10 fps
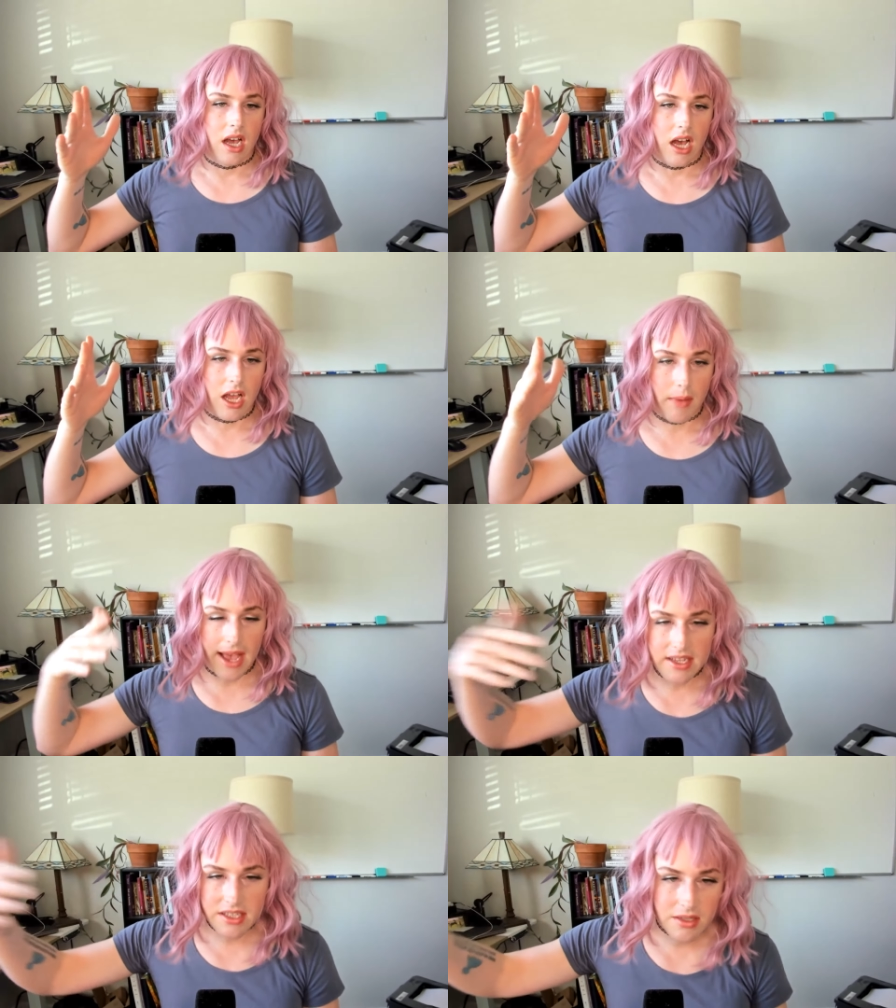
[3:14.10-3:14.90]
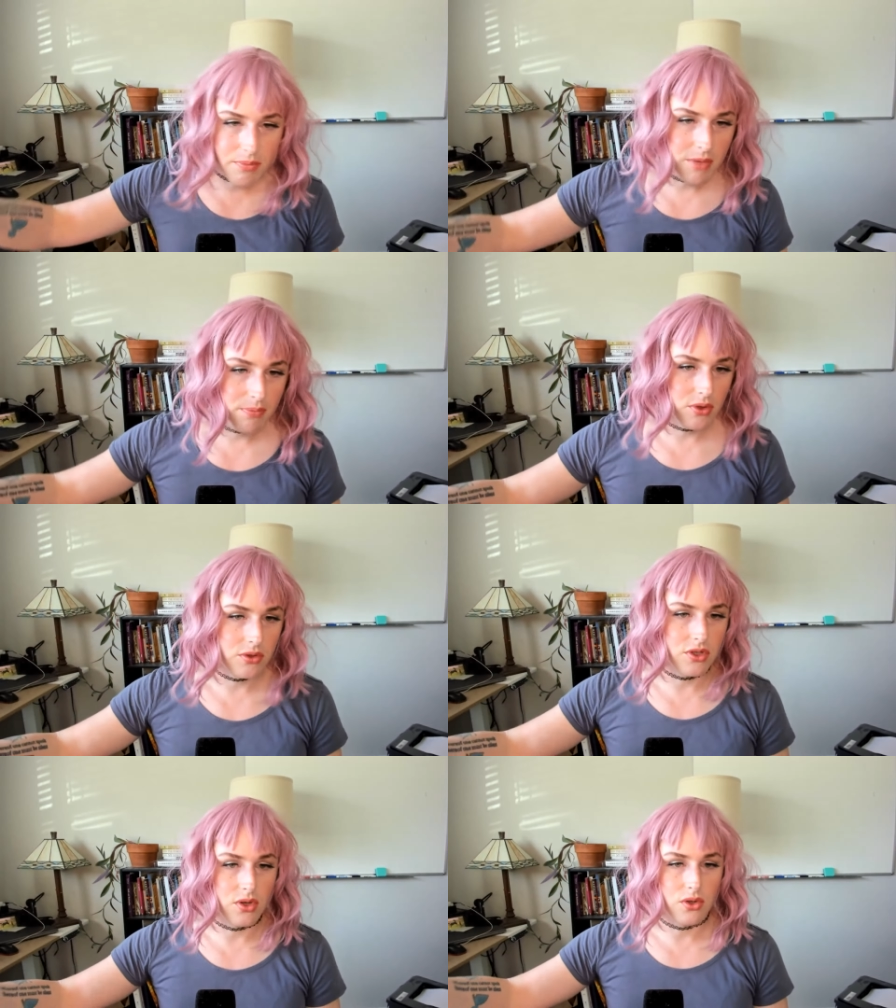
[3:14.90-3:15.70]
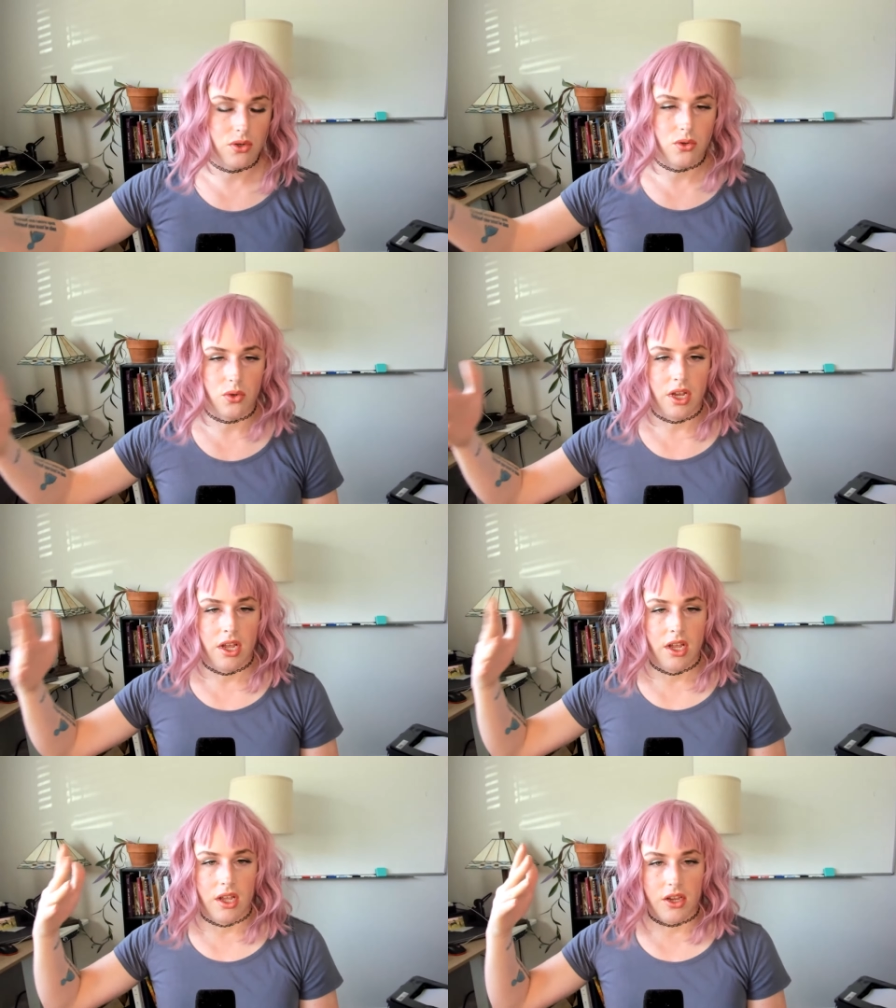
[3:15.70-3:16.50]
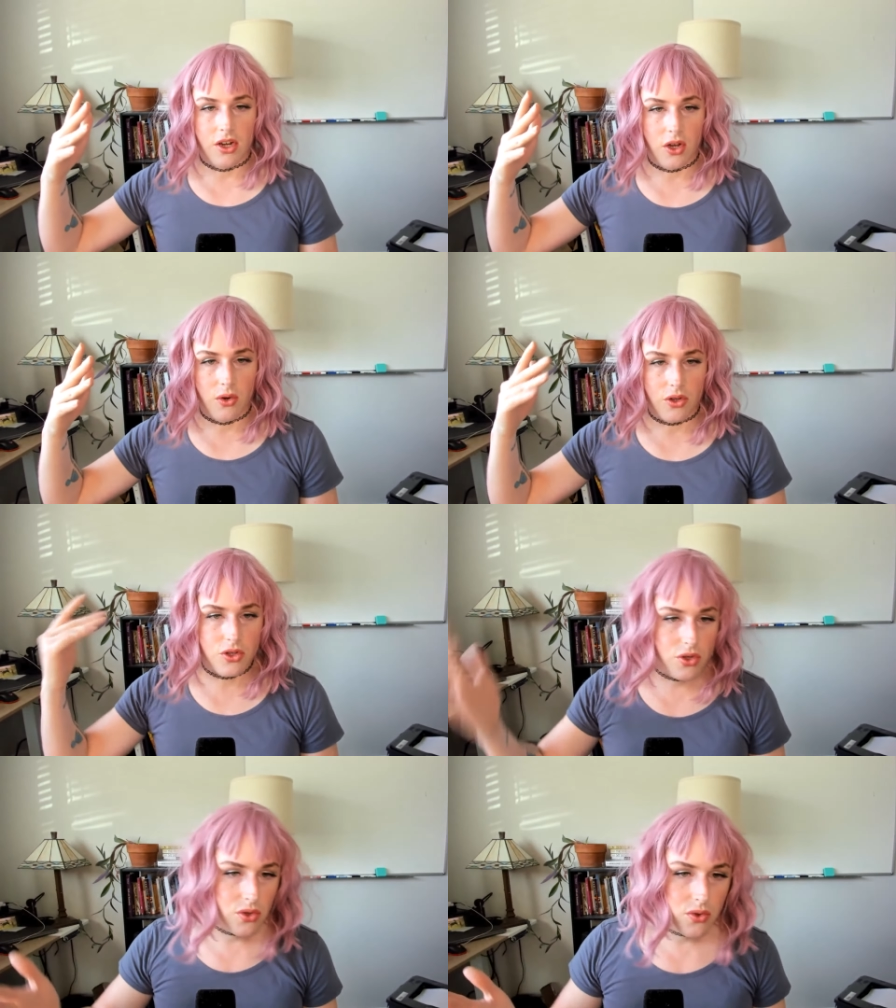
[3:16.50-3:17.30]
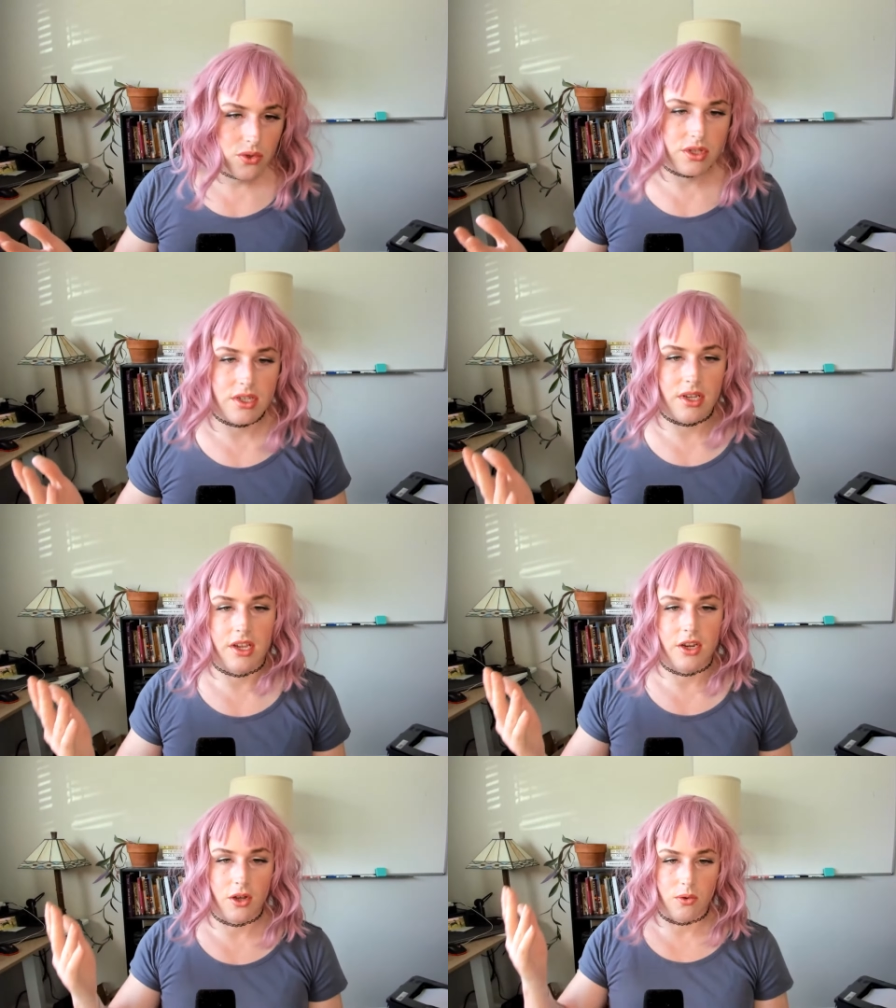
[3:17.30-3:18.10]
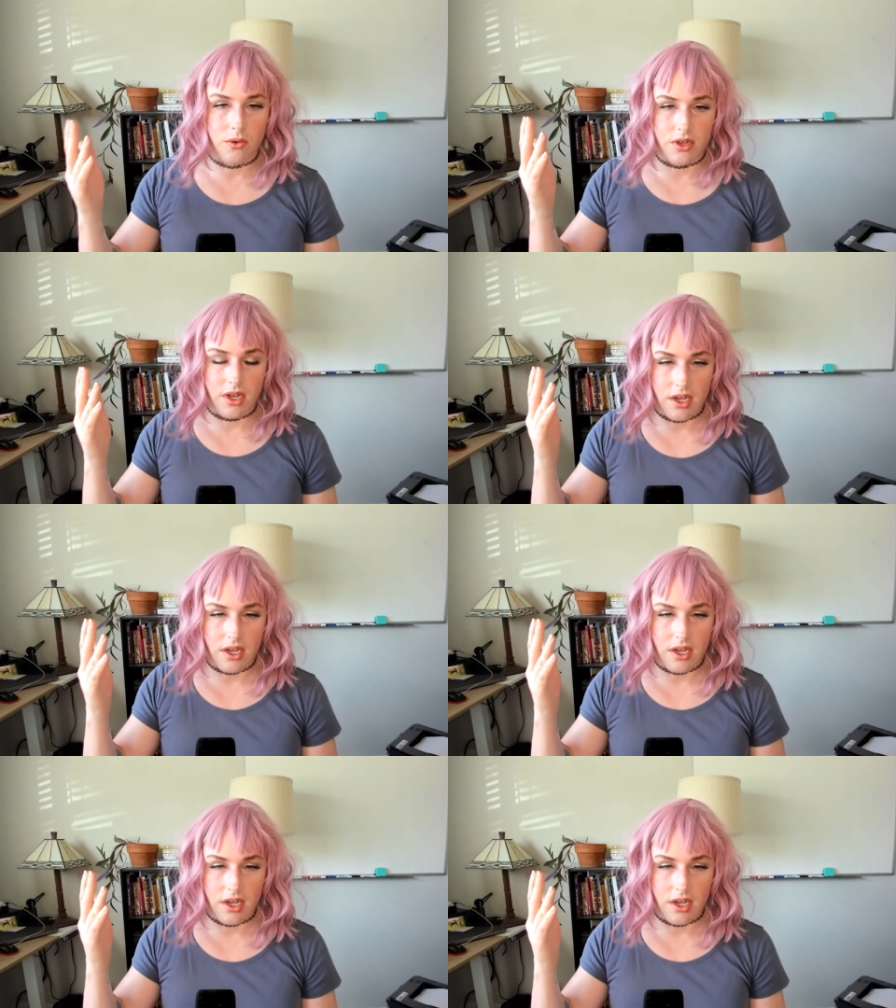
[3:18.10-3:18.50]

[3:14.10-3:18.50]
I'm asking people to, you know, use, you know,